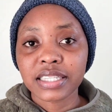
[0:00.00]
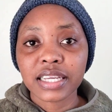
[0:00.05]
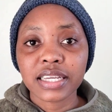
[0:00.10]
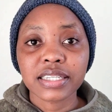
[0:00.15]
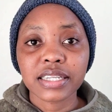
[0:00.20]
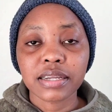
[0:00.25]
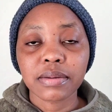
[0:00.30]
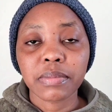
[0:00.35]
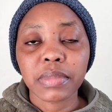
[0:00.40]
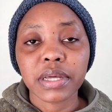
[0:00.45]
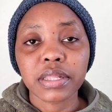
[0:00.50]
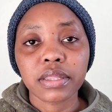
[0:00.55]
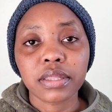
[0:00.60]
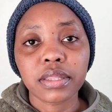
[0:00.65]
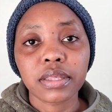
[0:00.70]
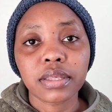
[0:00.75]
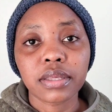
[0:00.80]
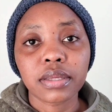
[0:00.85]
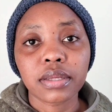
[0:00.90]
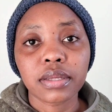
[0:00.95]
date and
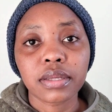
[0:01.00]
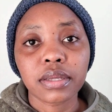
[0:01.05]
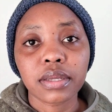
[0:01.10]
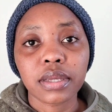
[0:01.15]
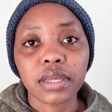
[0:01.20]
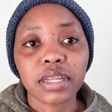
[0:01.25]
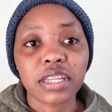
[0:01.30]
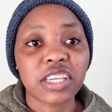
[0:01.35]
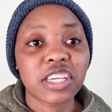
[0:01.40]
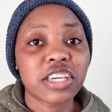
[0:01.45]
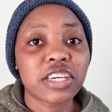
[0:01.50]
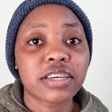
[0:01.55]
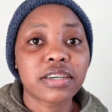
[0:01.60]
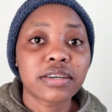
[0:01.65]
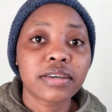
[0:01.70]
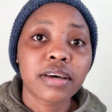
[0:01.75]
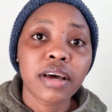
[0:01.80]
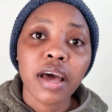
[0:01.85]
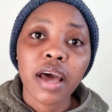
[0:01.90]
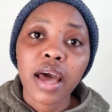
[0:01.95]
month and
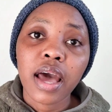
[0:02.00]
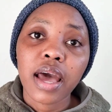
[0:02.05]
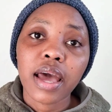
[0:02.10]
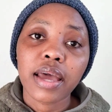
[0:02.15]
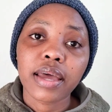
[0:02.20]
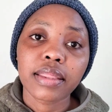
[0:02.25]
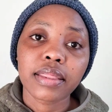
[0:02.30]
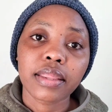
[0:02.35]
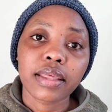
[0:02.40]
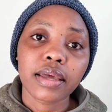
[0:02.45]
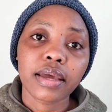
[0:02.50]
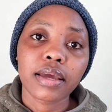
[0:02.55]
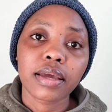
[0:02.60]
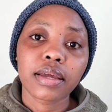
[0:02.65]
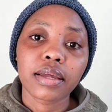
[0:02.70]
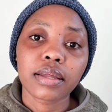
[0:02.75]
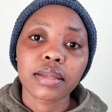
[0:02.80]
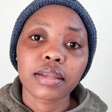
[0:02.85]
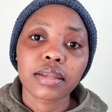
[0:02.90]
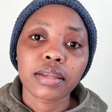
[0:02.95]
year, and
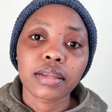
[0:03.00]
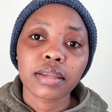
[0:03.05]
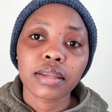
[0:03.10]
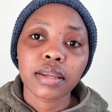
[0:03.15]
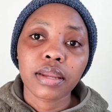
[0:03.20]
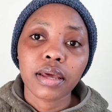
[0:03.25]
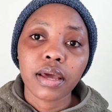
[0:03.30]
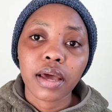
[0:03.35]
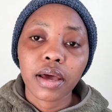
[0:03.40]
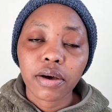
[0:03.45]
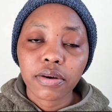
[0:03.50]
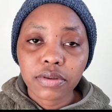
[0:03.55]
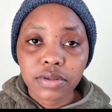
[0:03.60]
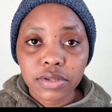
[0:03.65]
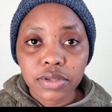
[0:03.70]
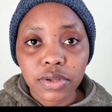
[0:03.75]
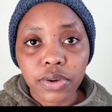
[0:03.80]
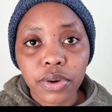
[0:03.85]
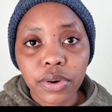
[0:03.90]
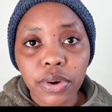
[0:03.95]
then
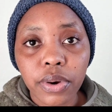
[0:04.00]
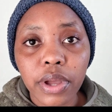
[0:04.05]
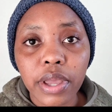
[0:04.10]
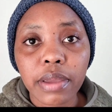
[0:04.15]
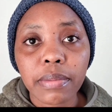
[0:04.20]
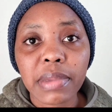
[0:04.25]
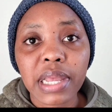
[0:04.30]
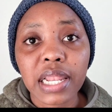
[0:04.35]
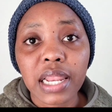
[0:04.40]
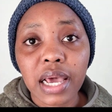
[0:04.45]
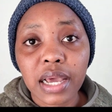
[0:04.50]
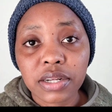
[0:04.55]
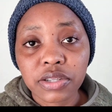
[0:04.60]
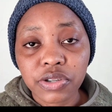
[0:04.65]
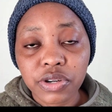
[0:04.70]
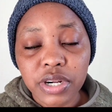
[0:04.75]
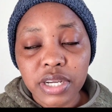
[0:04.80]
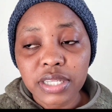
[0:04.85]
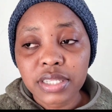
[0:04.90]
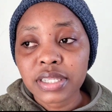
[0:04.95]
also email
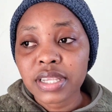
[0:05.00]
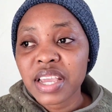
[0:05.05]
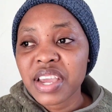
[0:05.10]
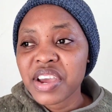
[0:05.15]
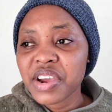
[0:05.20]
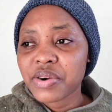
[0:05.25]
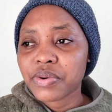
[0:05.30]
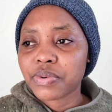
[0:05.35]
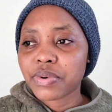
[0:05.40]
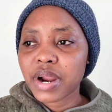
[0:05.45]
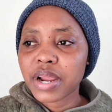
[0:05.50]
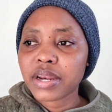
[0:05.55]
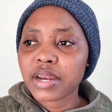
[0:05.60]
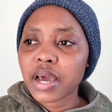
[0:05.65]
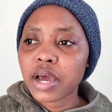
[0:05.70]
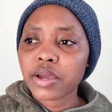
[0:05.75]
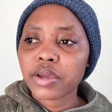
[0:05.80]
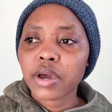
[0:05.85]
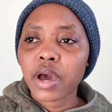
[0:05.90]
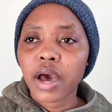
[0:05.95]
address. Right
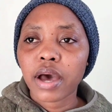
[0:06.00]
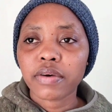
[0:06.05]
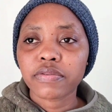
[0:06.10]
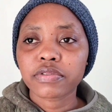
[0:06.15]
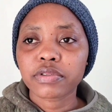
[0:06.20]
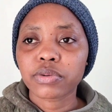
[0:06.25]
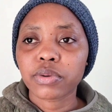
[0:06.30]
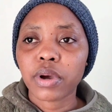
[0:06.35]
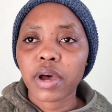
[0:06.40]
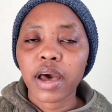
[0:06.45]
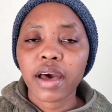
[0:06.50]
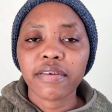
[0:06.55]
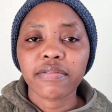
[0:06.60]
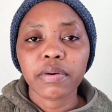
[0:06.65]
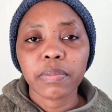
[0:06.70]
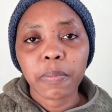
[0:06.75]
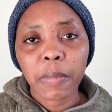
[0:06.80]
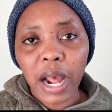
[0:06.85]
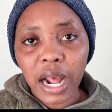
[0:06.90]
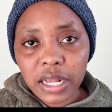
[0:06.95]
now you have to have
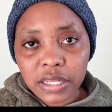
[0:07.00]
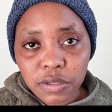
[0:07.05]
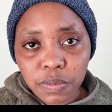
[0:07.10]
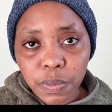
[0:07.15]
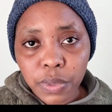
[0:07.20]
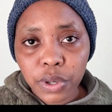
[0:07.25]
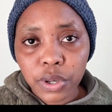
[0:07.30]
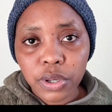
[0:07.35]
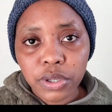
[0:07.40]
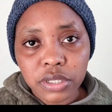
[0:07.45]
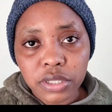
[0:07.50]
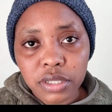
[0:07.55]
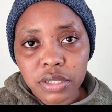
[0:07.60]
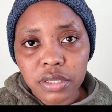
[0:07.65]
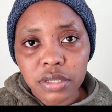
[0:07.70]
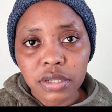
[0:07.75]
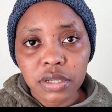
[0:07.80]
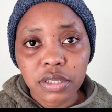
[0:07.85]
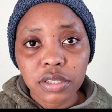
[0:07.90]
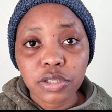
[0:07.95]
a
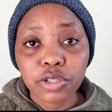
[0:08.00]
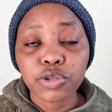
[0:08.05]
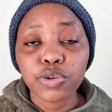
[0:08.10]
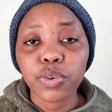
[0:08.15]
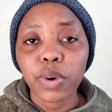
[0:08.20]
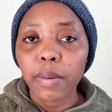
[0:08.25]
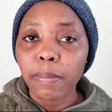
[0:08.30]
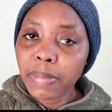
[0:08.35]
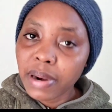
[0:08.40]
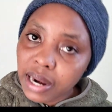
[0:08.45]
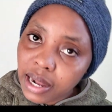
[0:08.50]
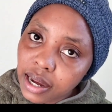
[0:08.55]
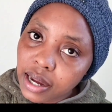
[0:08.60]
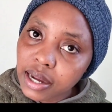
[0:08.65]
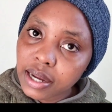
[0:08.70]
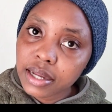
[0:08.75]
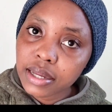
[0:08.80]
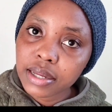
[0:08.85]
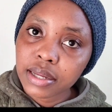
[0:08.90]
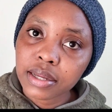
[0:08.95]
passport to
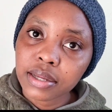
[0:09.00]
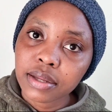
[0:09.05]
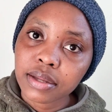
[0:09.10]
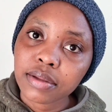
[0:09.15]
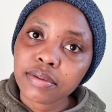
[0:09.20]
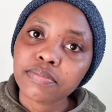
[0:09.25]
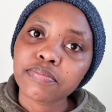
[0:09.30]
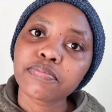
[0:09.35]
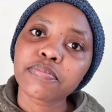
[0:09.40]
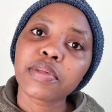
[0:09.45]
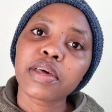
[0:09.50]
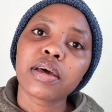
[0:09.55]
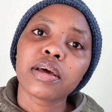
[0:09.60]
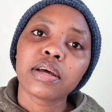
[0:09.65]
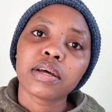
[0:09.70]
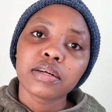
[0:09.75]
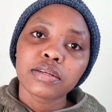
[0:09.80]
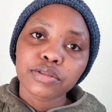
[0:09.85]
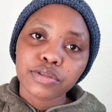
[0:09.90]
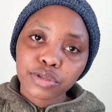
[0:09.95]
apply.
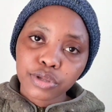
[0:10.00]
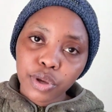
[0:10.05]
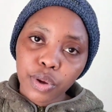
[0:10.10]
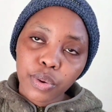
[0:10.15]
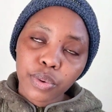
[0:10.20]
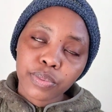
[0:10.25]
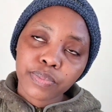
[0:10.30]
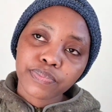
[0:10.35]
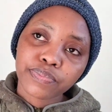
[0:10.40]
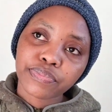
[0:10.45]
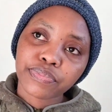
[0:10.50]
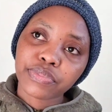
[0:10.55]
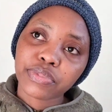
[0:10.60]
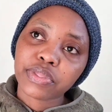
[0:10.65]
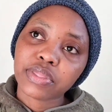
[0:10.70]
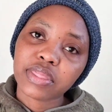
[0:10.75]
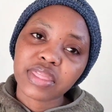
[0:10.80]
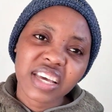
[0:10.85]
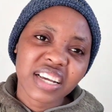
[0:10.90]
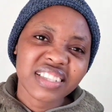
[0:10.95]
So
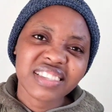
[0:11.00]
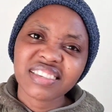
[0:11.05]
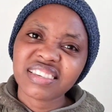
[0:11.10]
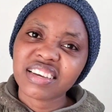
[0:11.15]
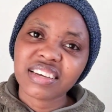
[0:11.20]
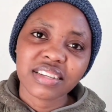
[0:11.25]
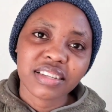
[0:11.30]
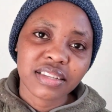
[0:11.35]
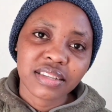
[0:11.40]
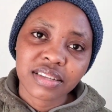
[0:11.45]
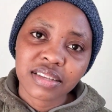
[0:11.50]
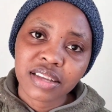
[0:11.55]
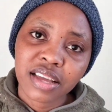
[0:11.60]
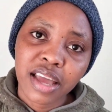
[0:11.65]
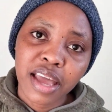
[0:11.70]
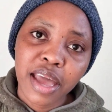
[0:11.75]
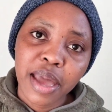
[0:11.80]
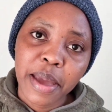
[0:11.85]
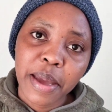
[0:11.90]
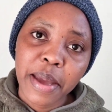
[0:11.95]
that's it.
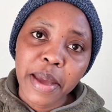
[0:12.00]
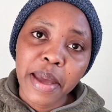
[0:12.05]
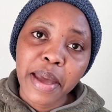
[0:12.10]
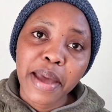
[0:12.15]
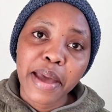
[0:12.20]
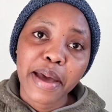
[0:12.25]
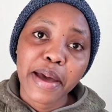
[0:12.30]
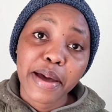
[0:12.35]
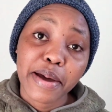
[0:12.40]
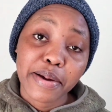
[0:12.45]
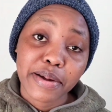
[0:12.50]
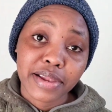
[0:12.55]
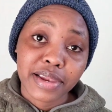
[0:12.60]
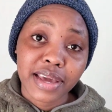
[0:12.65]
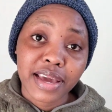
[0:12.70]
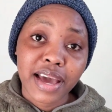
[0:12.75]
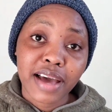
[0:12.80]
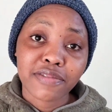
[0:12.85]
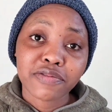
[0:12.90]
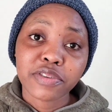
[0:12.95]

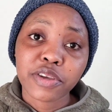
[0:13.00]
Like